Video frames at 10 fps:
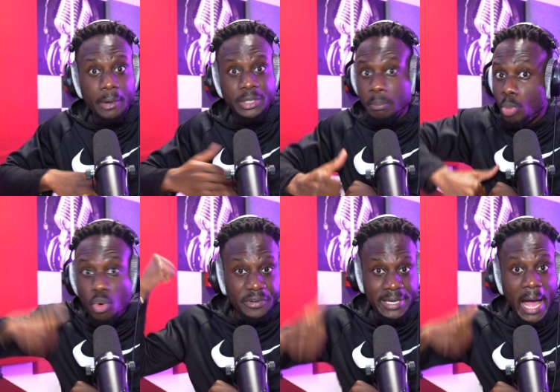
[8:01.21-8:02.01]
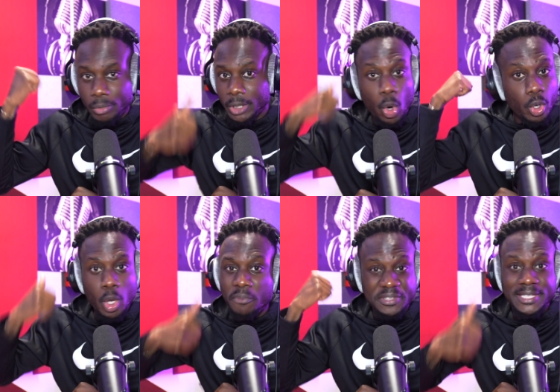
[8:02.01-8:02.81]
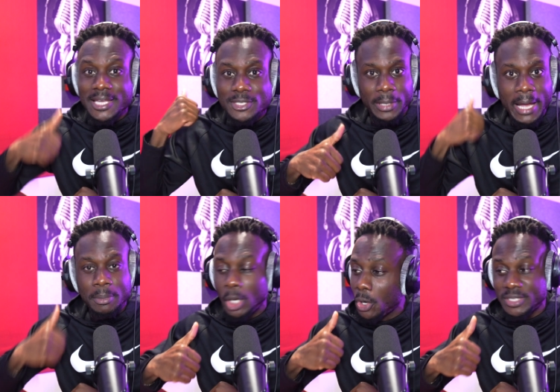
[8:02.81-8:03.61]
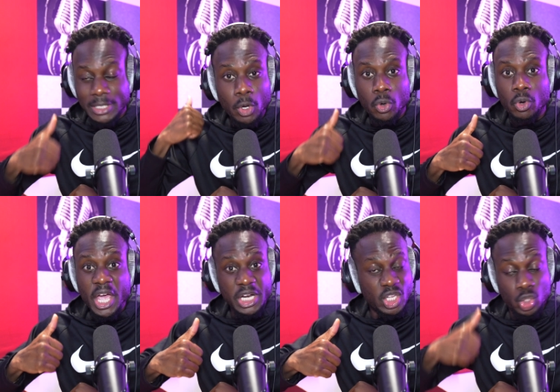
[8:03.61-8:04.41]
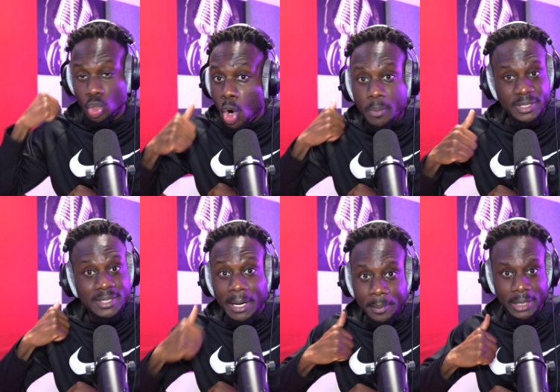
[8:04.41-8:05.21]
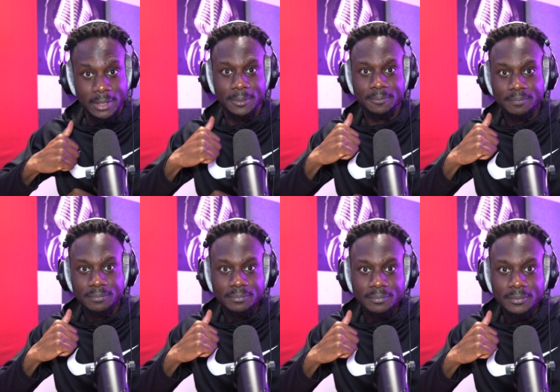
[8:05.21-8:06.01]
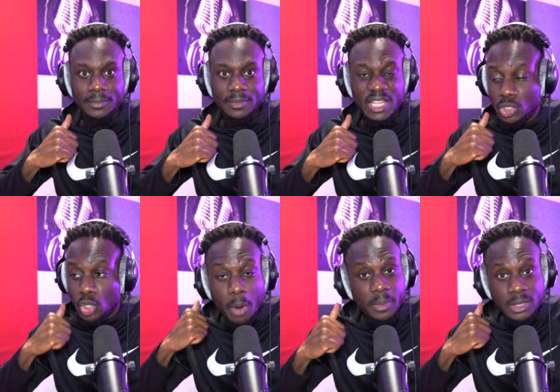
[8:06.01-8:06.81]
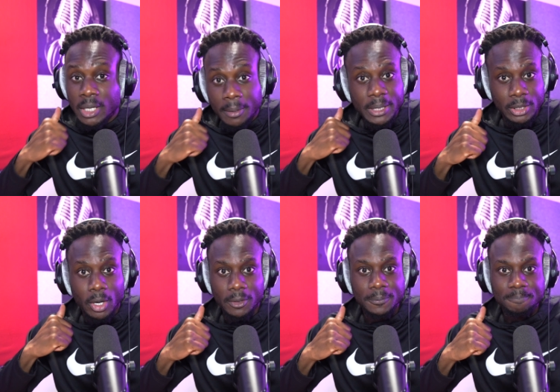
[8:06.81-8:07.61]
They're moving out. They're going overseas right now because they know the storm is coming. The storm is coming, though.